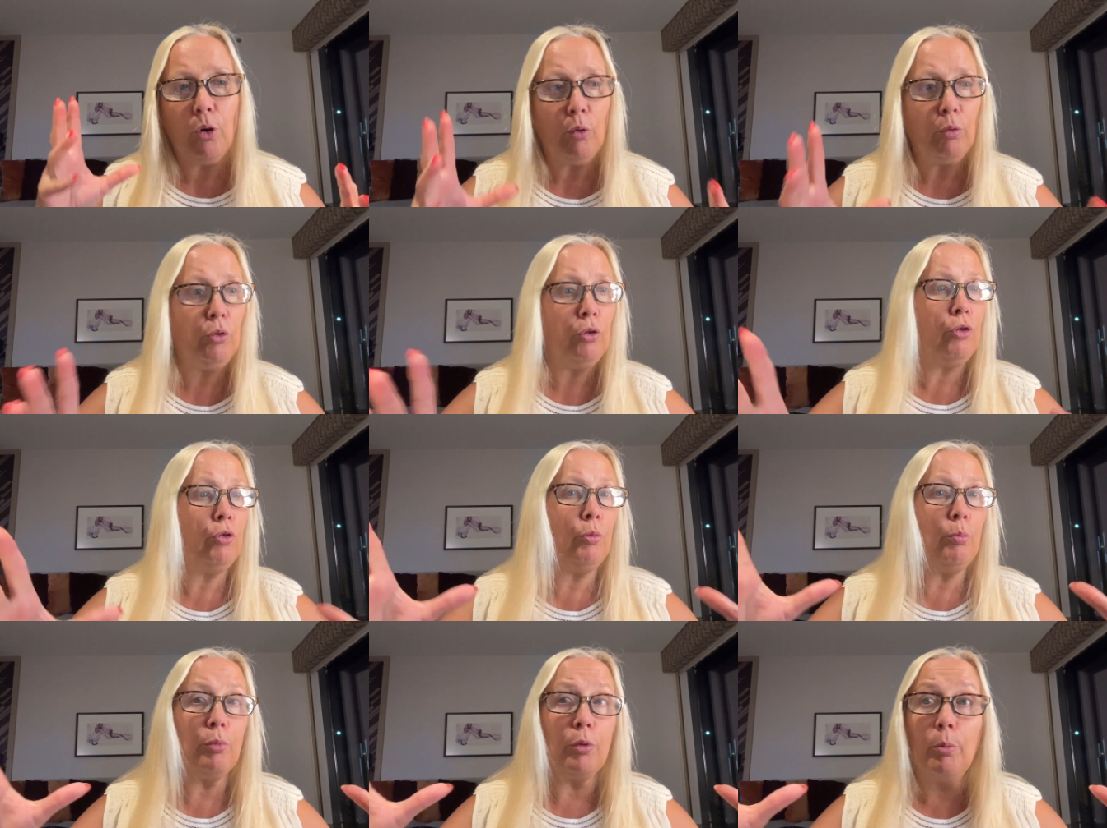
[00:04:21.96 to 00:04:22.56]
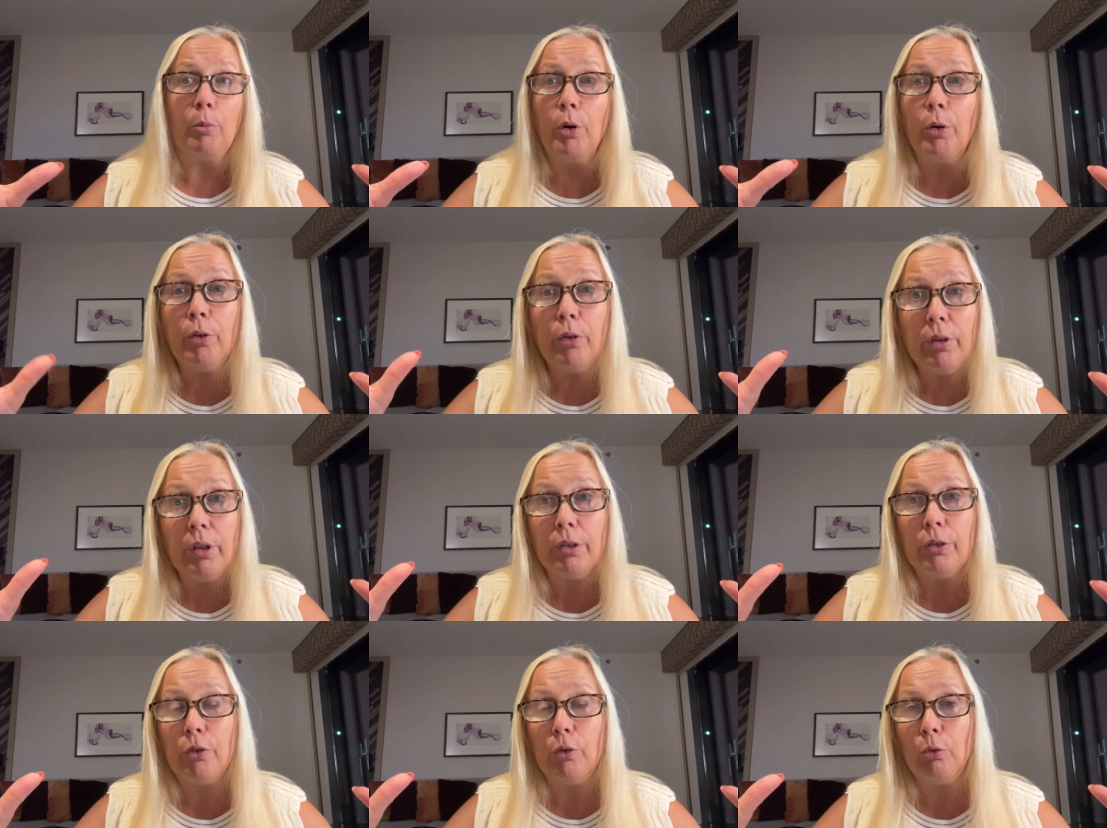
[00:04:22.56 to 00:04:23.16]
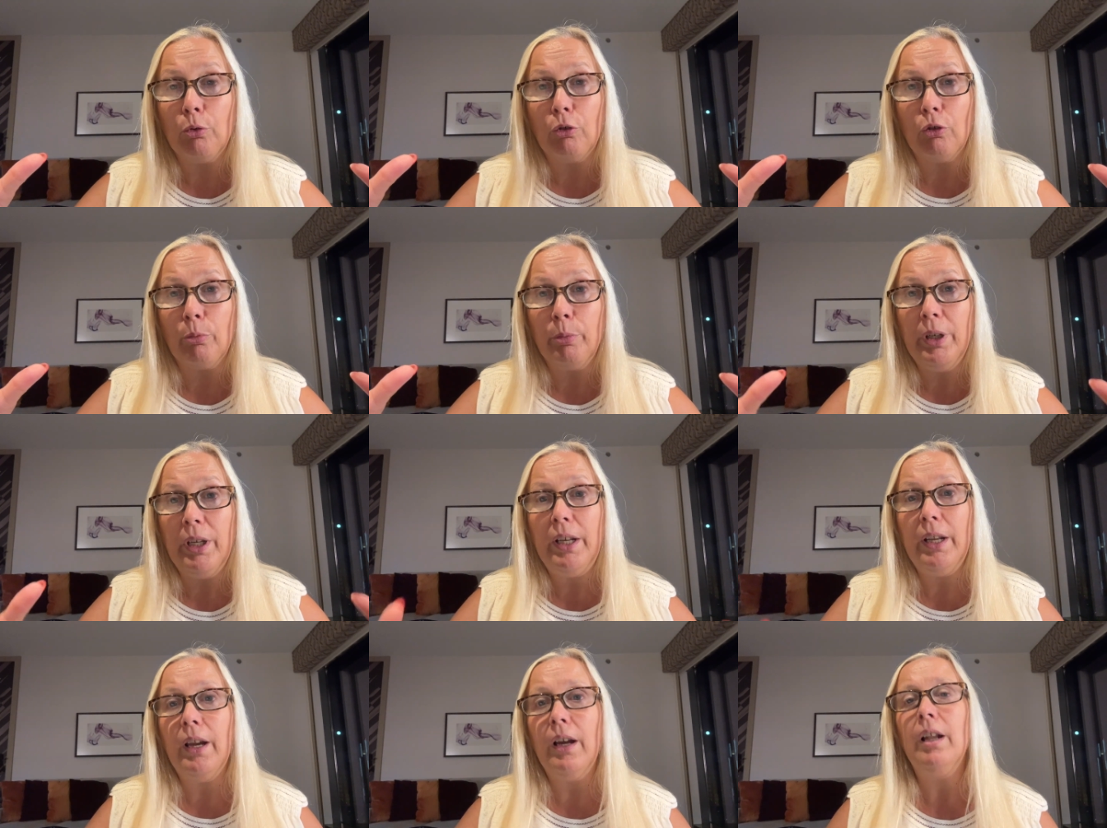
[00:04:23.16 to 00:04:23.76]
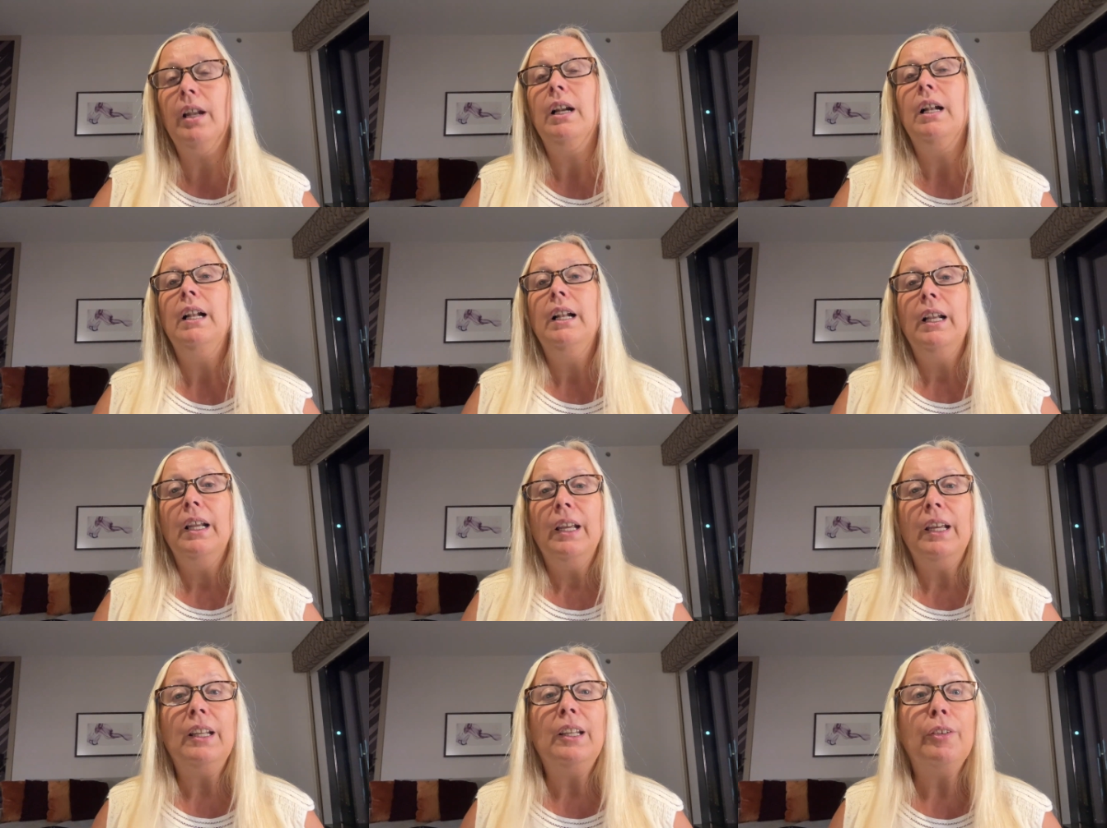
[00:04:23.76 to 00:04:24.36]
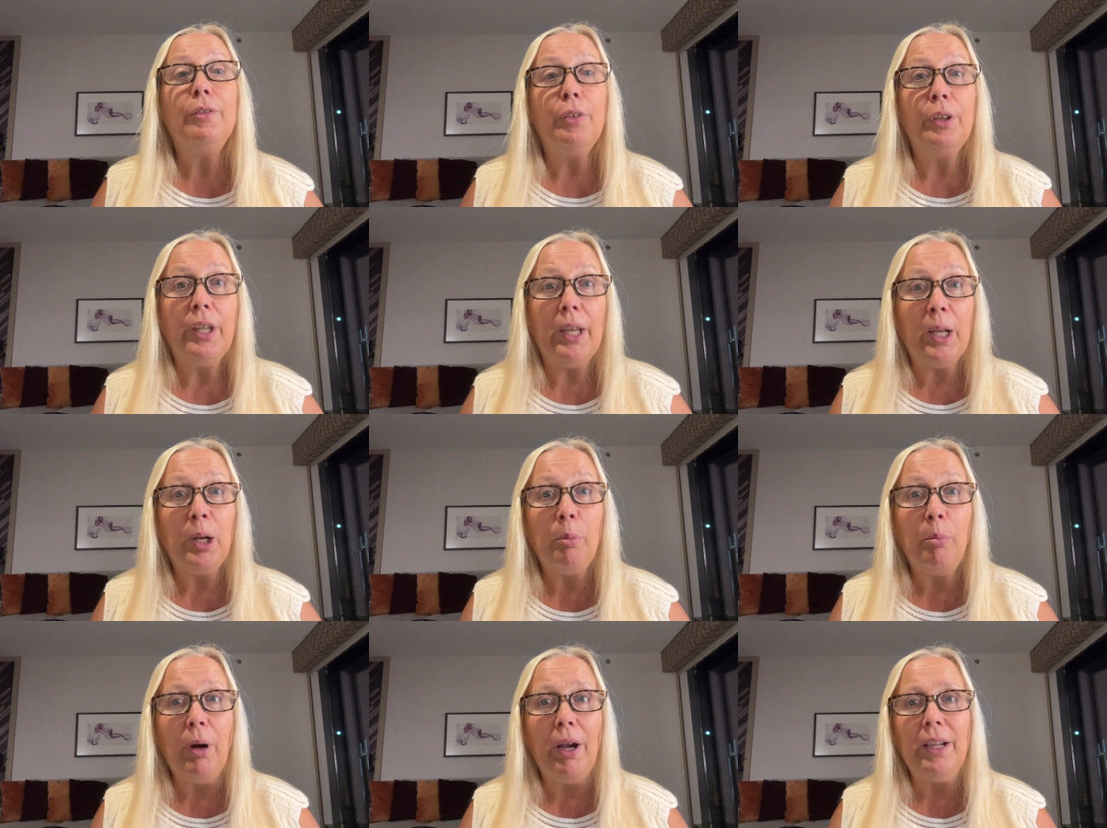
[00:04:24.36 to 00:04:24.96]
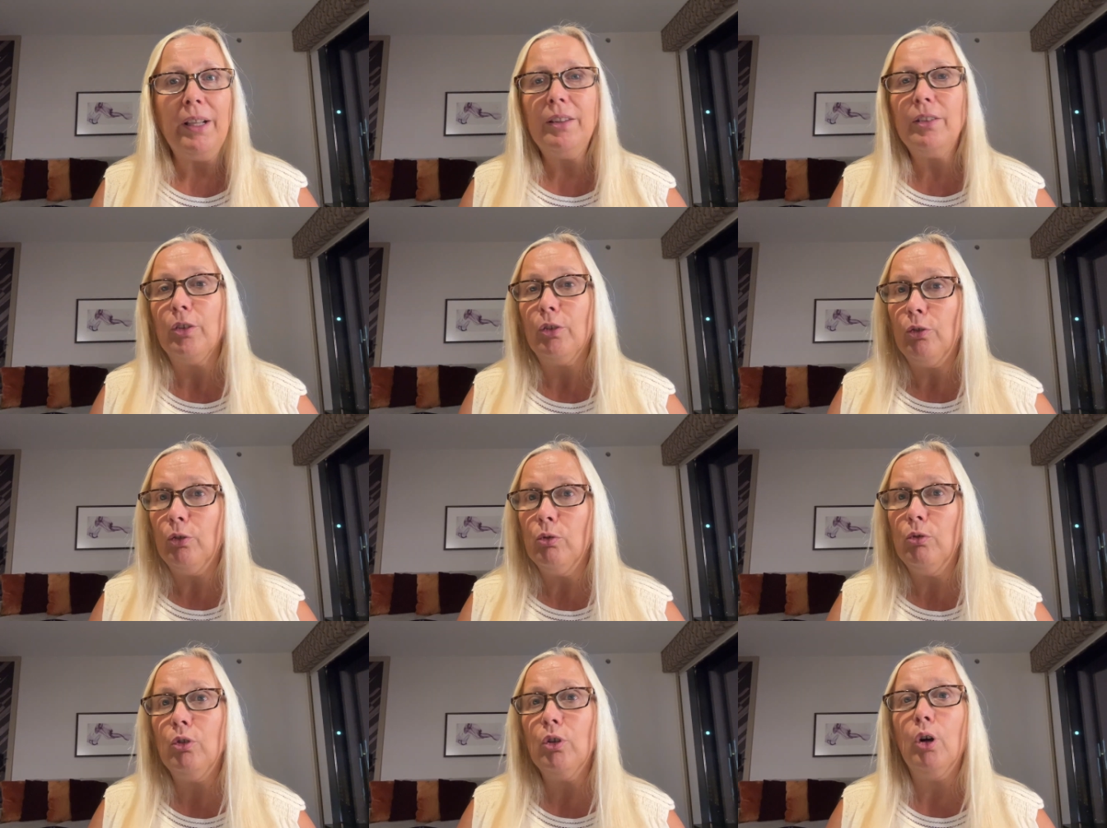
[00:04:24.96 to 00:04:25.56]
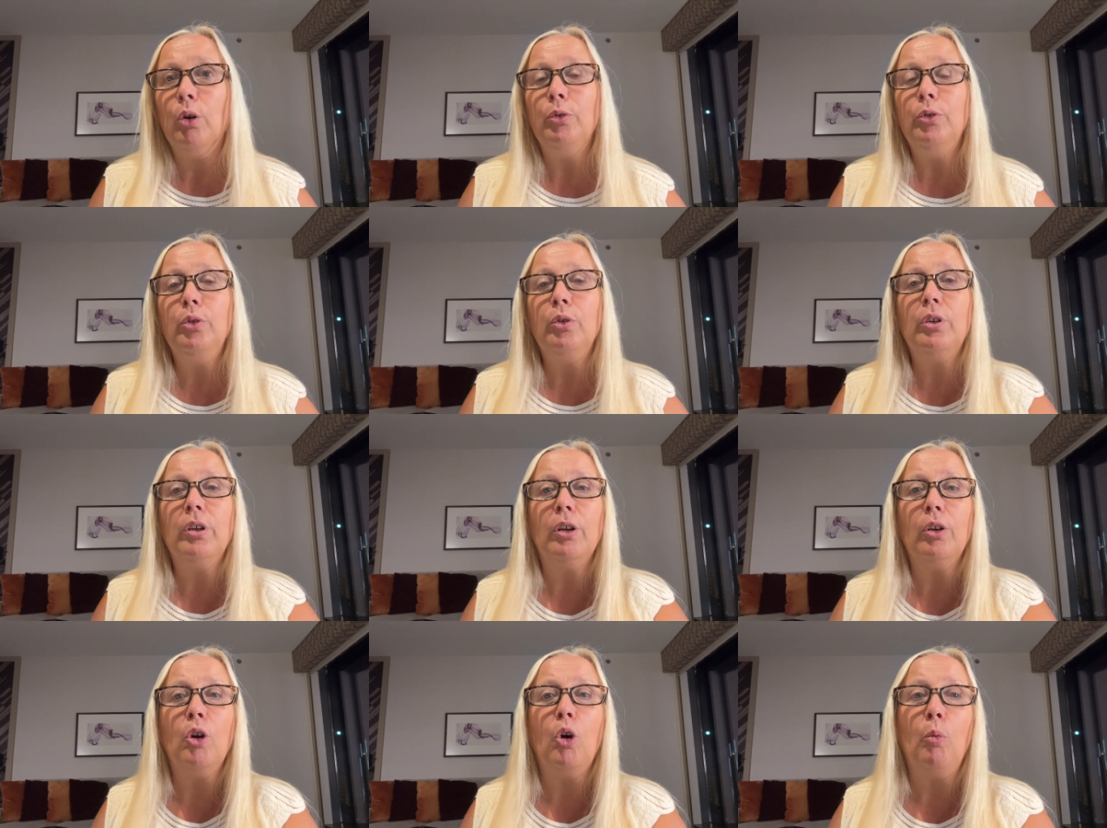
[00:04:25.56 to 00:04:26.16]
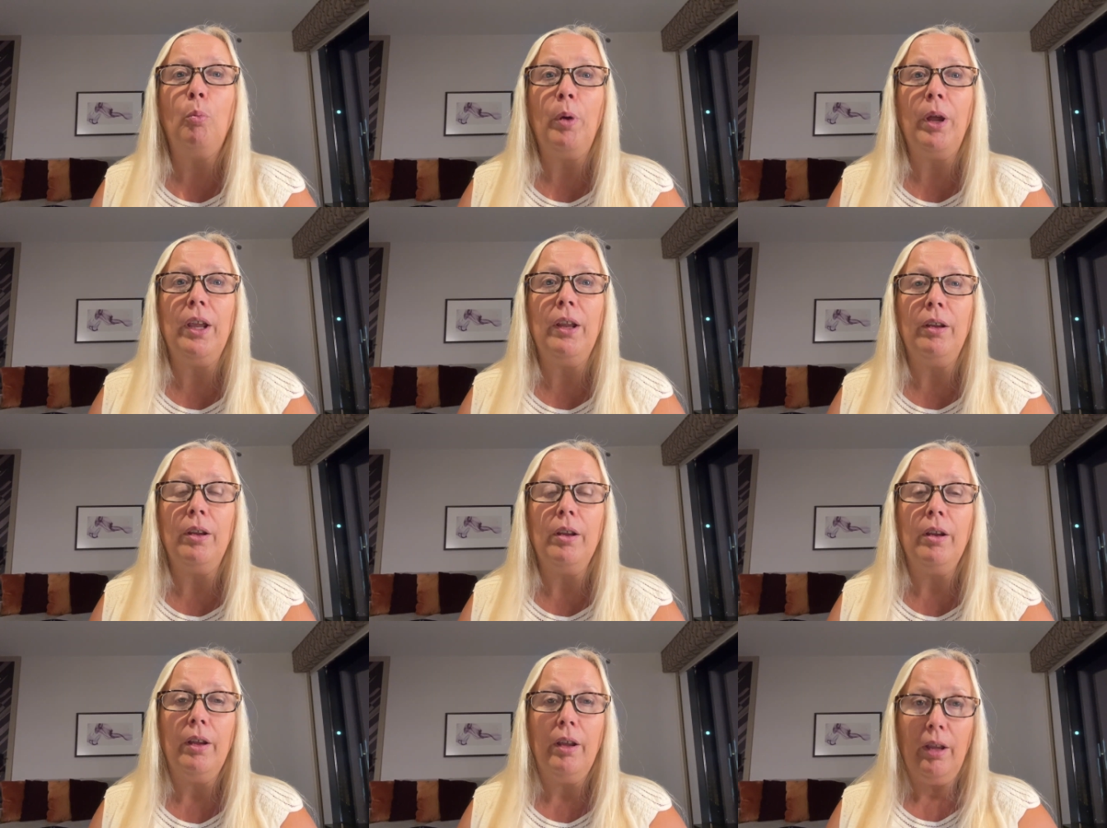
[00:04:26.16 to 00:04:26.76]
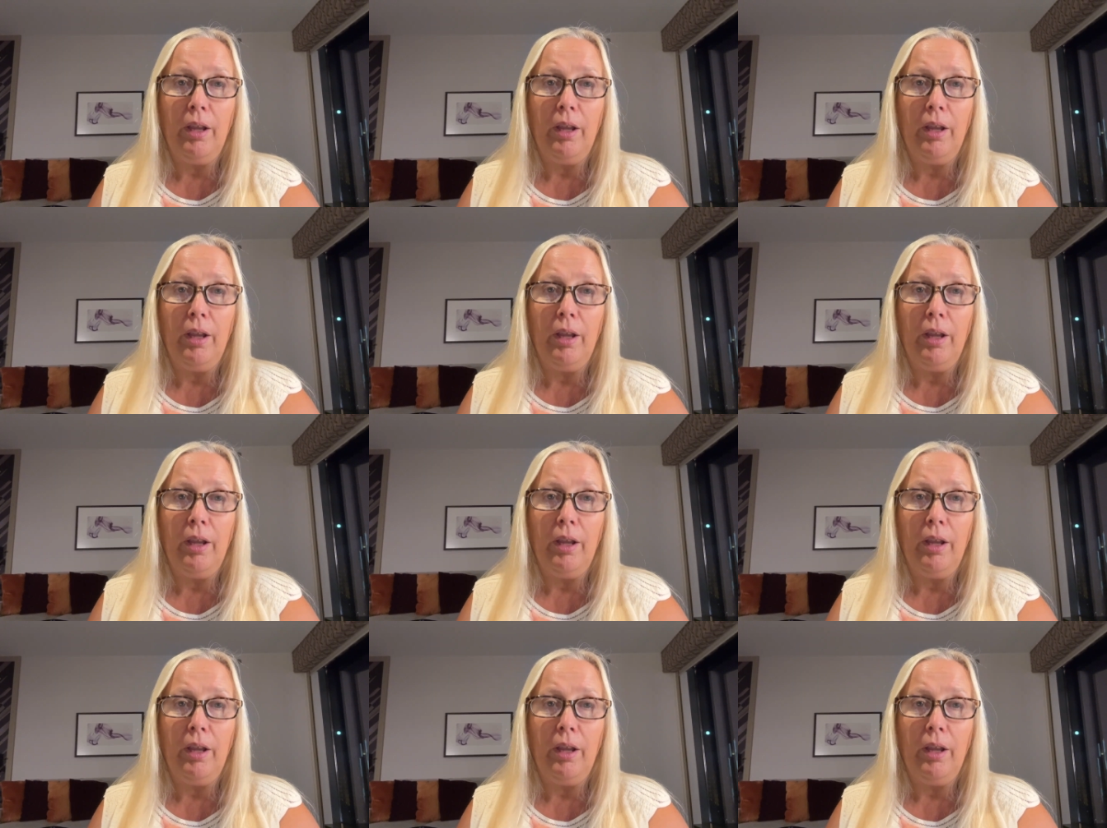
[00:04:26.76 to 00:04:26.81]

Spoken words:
just promote it on social media. And if you get a bite, you can go pay